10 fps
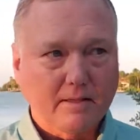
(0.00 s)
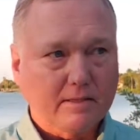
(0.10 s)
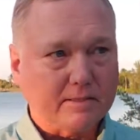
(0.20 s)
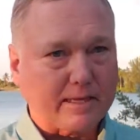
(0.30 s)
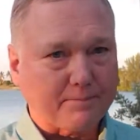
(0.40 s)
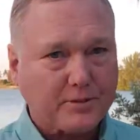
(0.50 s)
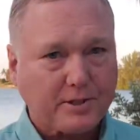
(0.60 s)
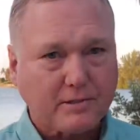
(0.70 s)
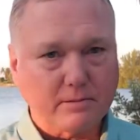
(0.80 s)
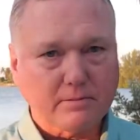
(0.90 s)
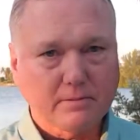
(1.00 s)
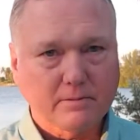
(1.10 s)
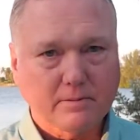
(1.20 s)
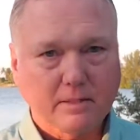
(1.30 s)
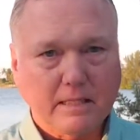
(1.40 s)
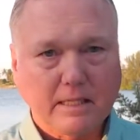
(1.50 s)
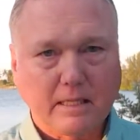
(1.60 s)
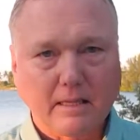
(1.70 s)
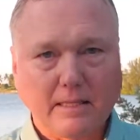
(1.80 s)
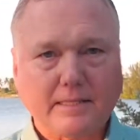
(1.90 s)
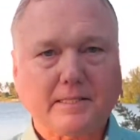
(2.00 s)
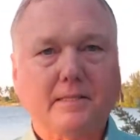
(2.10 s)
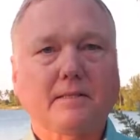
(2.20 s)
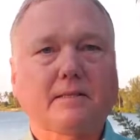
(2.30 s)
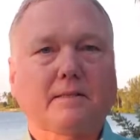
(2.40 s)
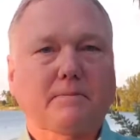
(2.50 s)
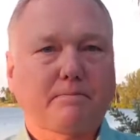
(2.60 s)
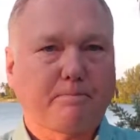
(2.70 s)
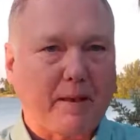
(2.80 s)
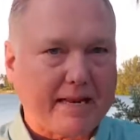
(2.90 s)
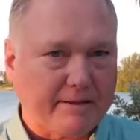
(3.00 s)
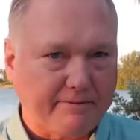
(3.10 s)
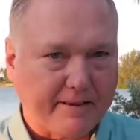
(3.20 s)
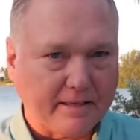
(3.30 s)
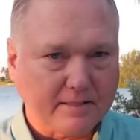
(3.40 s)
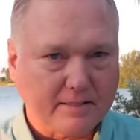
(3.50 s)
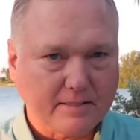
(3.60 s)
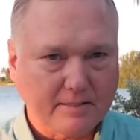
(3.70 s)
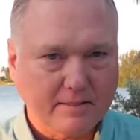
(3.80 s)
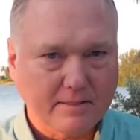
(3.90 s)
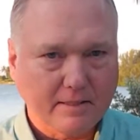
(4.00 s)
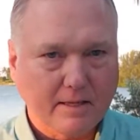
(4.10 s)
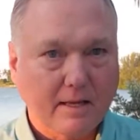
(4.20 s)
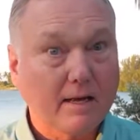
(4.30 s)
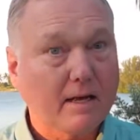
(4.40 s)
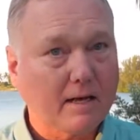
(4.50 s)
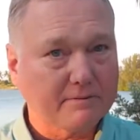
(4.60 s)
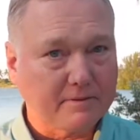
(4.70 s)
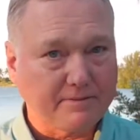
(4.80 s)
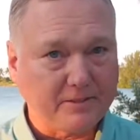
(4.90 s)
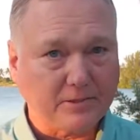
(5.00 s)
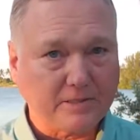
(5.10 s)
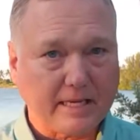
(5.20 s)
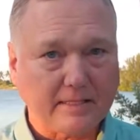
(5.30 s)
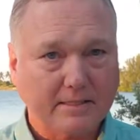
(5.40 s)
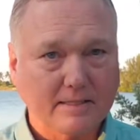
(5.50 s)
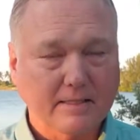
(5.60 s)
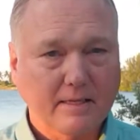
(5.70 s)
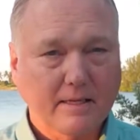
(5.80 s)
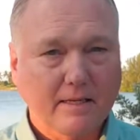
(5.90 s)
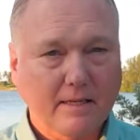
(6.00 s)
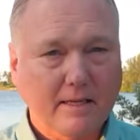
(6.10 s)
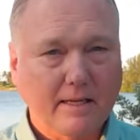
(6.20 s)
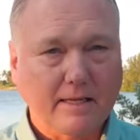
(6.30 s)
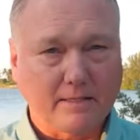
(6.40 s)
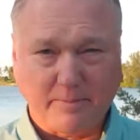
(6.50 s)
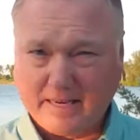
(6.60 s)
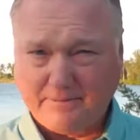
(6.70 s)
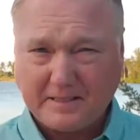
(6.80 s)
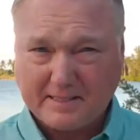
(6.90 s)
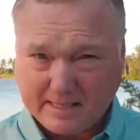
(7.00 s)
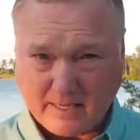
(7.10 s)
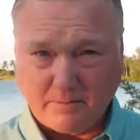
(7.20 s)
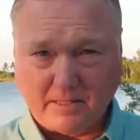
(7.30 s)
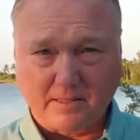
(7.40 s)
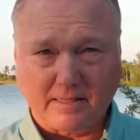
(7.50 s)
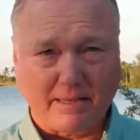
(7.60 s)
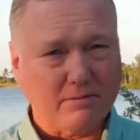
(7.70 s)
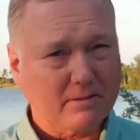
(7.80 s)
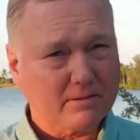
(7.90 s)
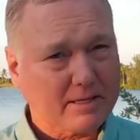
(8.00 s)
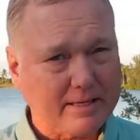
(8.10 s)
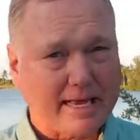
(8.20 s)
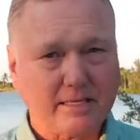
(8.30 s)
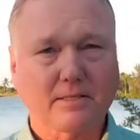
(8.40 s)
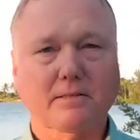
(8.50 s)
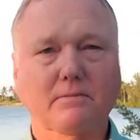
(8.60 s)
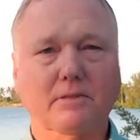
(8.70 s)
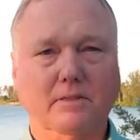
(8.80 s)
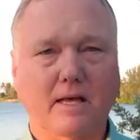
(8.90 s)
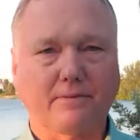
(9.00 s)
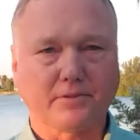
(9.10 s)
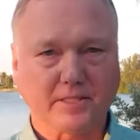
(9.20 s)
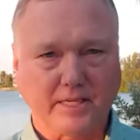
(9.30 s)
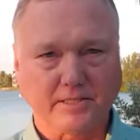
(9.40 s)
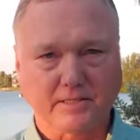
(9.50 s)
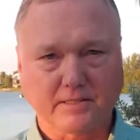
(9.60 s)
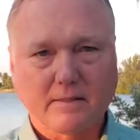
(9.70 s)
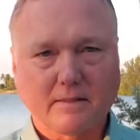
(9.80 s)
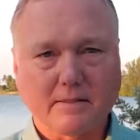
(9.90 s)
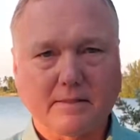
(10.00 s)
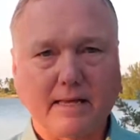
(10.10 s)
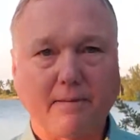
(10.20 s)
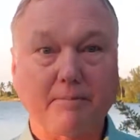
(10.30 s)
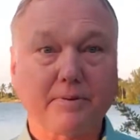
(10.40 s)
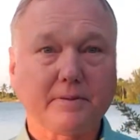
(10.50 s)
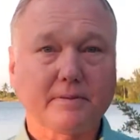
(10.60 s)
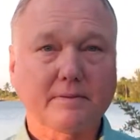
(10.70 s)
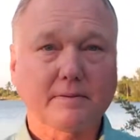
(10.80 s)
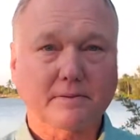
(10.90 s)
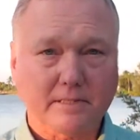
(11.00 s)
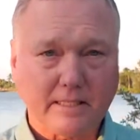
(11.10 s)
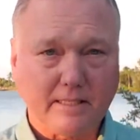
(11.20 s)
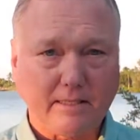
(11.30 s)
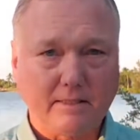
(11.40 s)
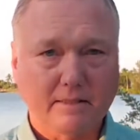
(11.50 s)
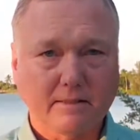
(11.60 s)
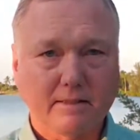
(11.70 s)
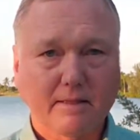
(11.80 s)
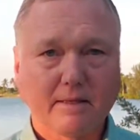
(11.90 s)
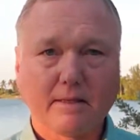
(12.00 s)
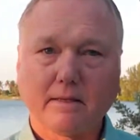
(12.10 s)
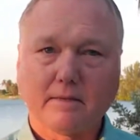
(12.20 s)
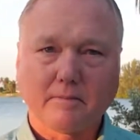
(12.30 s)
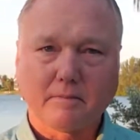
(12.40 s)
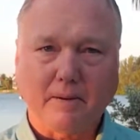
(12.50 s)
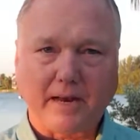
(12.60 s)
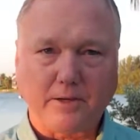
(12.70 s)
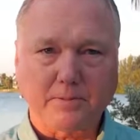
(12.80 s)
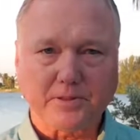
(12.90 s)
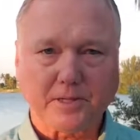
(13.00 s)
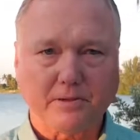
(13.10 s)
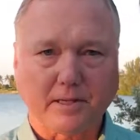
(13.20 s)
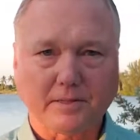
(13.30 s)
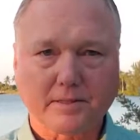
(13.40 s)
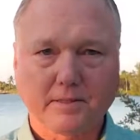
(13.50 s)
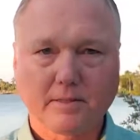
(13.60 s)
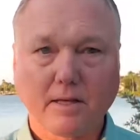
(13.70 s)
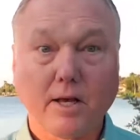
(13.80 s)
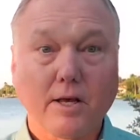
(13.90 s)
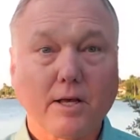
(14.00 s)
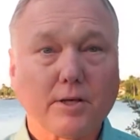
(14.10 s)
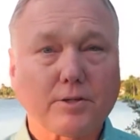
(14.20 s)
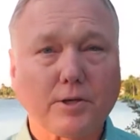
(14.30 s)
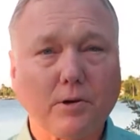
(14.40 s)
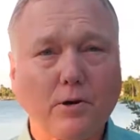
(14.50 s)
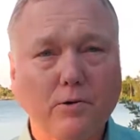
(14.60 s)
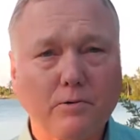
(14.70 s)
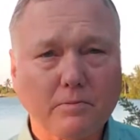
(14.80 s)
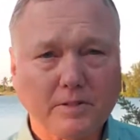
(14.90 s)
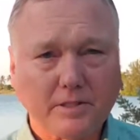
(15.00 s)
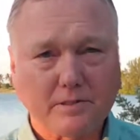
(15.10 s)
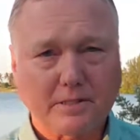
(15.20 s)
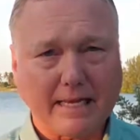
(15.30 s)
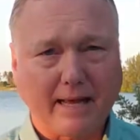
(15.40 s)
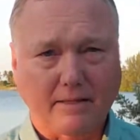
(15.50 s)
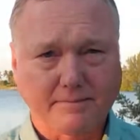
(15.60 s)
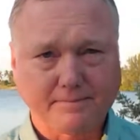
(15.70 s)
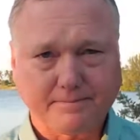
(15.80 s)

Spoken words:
Step 2, list the benefits of the feature sets and the benefit statements that connect with the conversations. Step 3, buyer personas. To whom do you sell?